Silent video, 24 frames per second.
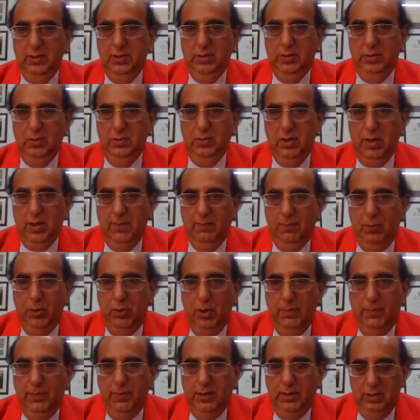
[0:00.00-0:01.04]
You are
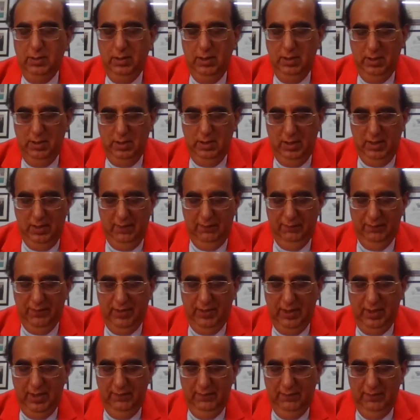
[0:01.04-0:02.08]
embodiment of
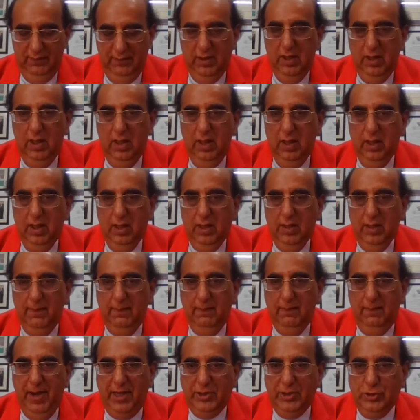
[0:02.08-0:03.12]
love,
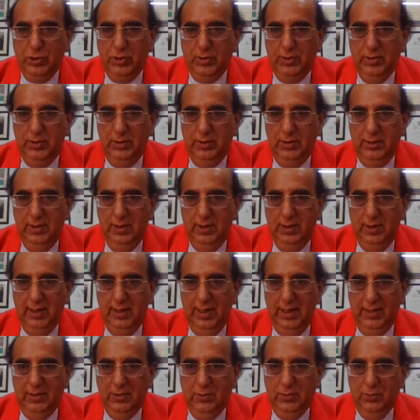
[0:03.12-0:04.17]
compassion,
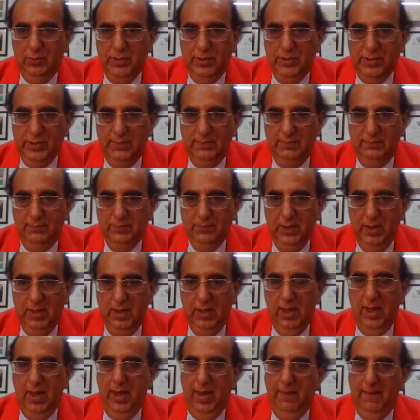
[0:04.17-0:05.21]
altruism,
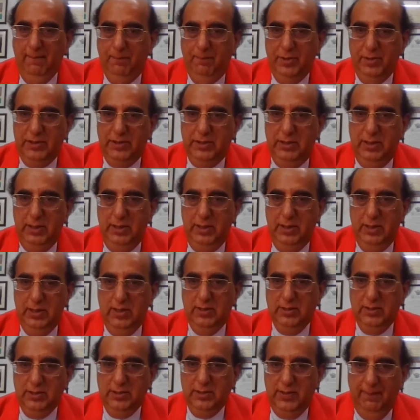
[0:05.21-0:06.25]
empathy,
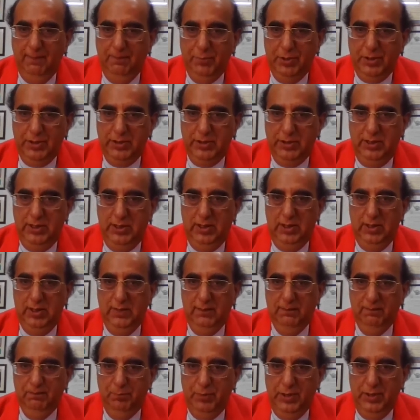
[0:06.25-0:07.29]
sympathy,
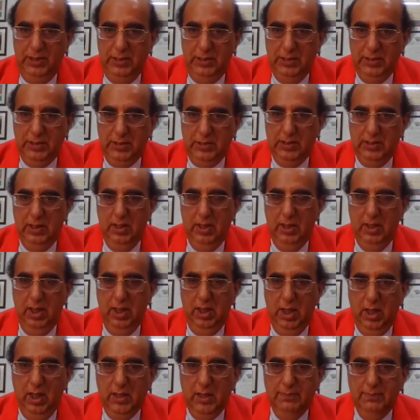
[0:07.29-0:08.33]
peace,
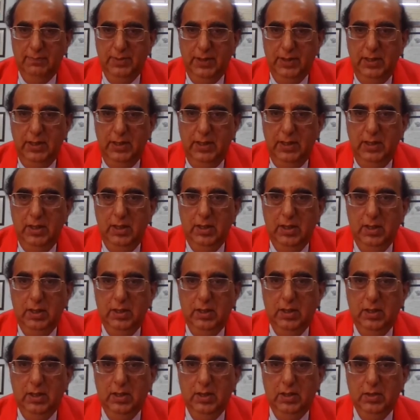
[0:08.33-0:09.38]
harmony,
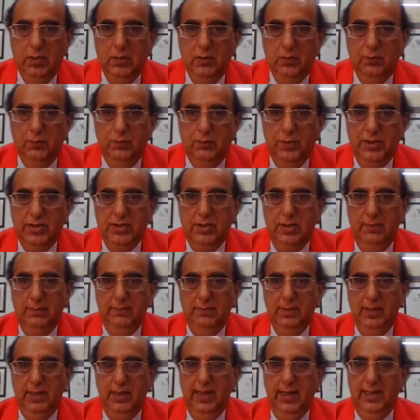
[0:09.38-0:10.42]

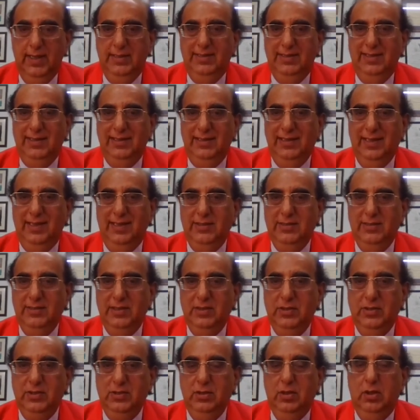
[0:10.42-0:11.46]
wisdom, and
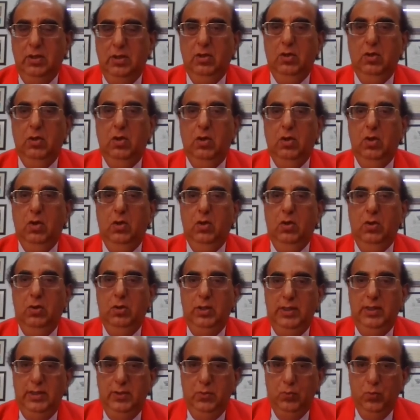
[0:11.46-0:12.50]
intelligence,
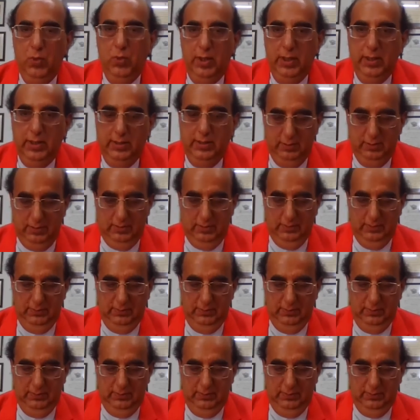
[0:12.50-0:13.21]
all in one.